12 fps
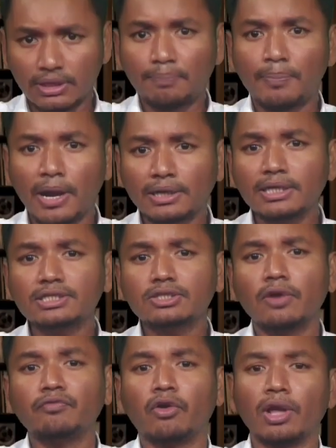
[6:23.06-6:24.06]
practice
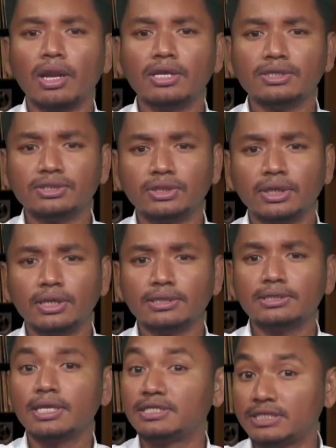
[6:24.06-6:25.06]
of oral history
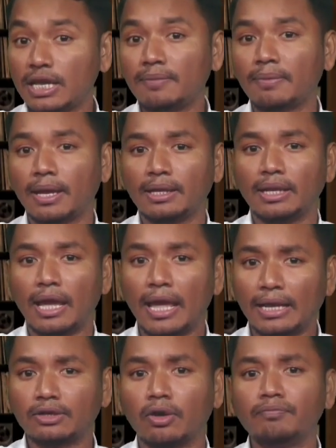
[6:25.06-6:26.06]
is itself an
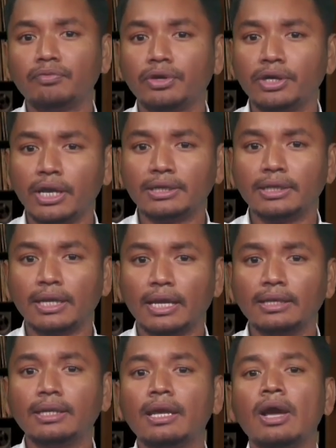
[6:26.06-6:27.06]
act of creating
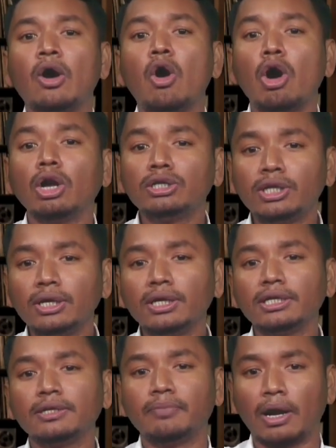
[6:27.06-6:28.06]
an
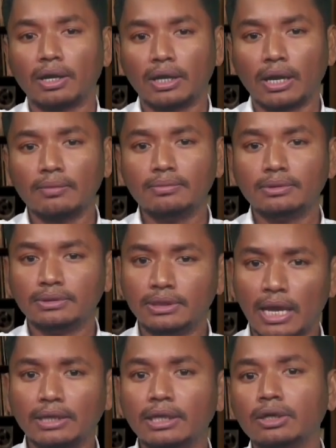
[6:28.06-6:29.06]
alternative archive
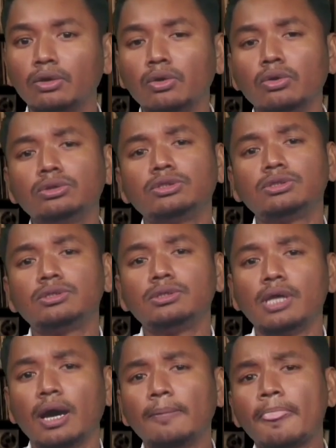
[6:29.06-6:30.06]
that includes
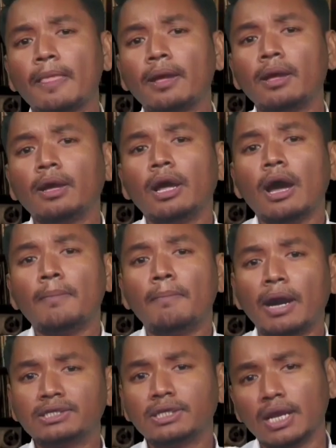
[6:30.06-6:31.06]
the
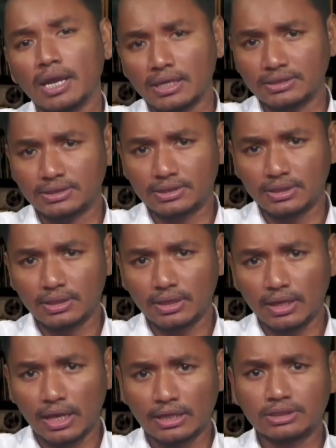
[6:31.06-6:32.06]
marginalized.
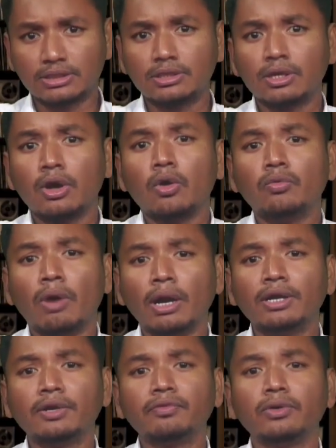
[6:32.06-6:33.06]
As one
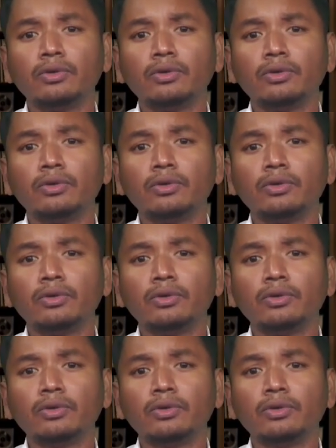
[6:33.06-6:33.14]
review